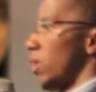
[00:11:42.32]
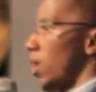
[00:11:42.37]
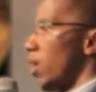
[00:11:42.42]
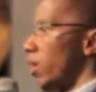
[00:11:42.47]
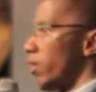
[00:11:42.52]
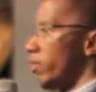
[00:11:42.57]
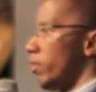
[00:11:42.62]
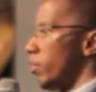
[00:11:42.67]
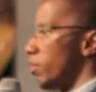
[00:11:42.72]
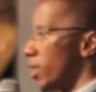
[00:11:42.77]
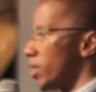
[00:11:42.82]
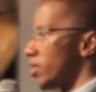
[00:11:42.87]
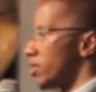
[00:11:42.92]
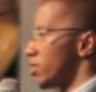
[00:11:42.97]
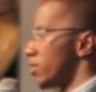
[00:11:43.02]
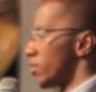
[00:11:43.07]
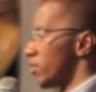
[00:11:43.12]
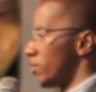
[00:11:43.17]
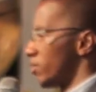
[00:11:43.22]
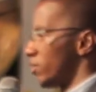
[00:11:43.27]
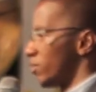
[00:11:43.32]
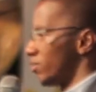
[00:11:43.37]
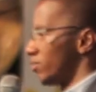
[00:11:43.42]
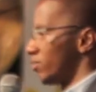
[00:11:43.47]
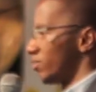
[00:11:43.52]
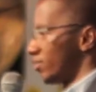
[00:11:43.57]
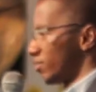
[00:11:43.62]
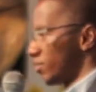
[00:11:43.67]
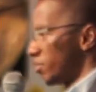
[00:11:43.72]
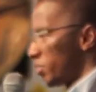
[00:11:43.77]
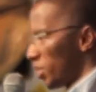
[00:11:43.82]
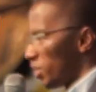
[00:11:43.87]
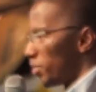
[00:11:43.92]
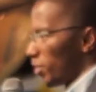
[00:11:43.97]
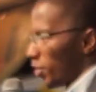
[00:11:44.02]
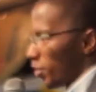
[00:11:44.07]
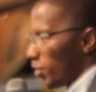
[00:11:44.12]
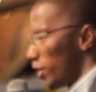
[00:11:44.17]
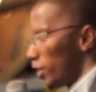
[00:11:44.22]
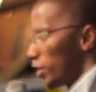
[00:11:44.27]
however much
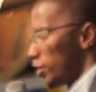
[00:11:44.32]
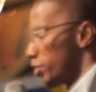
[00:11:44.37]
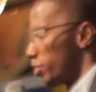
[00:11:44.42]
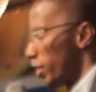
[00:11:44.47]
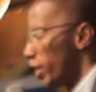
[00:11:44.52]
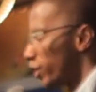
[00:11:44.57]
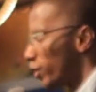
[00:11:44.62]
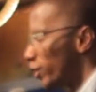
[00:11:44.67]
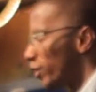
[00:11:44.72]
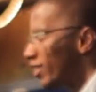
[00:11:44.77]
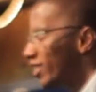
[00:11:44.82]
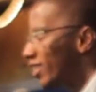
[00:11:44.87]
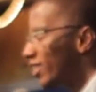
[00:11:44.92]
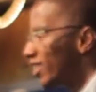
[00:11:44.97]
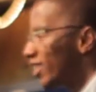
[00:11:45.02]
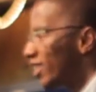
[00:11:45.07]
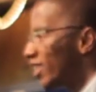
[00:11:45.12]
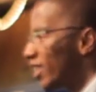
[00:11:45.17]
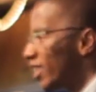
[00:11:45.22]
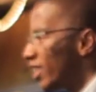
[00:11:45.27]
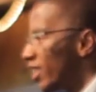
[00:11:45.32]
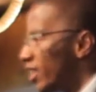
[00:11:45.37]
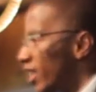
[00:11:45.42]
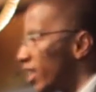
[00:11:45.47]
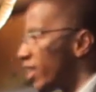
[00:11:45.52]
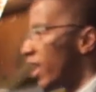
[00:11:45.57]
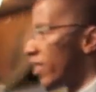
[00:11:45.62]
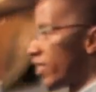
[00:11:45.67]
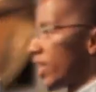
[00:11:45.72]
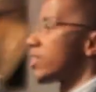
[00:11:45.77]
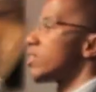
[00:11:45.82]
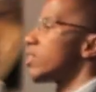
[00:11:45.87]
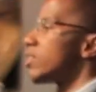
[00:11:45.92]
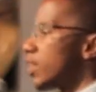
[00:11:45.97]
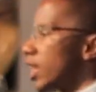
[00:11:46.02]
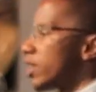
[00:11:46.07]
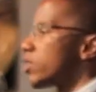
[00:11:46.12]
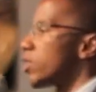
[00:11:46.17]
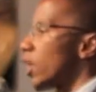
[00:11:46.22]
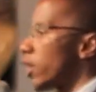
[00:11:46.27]
people are willing to pay you. Right? And
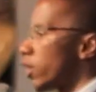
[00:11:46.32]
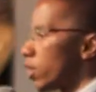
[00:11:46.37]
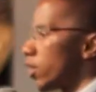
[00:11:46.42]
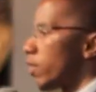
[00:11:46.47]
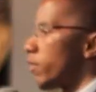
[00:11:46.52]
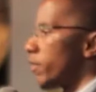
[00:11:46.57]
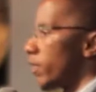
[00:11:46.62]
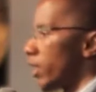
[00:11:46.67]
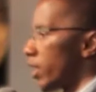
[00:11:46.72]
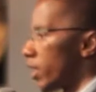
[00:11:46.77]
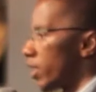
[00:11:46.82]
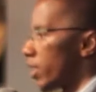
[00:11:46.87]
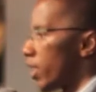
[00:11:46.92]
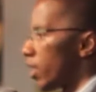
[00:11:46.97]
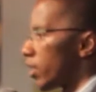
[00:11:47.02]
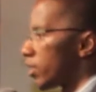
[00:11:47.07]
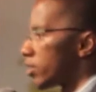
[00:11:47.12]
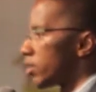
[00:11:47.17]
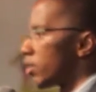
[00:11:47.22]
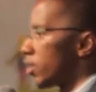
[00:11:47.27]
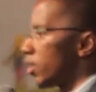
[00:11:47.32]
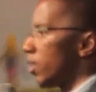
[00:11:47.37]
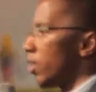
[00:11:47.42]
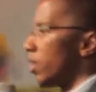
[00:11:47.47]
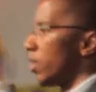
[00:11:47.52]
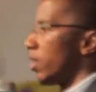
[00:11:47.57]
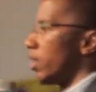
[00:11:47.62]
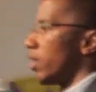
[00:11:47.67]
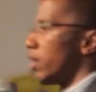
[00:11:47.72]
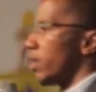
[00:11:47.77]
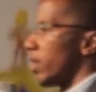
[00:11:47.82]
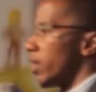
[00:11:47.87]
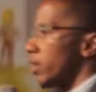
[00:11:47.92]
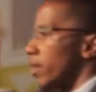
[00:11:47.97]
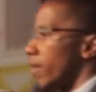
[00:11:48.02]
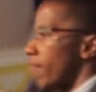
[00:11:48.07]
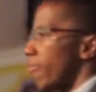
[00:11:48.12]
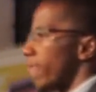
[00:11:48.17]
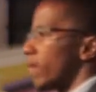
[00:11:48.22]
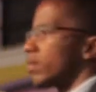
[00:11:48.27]
that's how you're going to figure it out. Right?
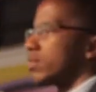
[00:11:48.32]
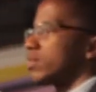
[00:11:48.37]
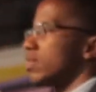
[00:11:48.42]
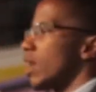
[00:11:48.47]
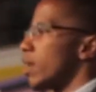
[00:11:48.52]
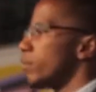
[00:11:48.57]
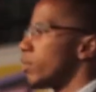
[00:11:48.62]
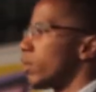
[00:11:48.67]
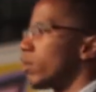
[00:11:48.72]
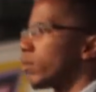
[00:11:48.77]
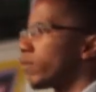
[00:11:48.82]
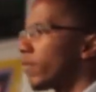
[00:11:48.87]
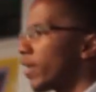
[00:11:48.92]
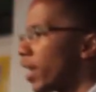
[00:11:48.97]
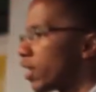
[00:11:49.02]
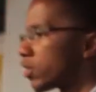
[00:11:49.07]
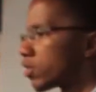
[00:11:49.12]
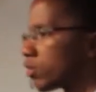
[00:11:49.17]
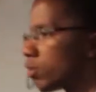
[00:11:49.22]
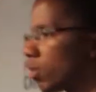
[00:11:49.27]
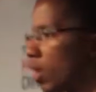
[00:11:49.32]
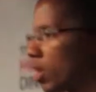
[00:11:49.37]
It's the same thing with financial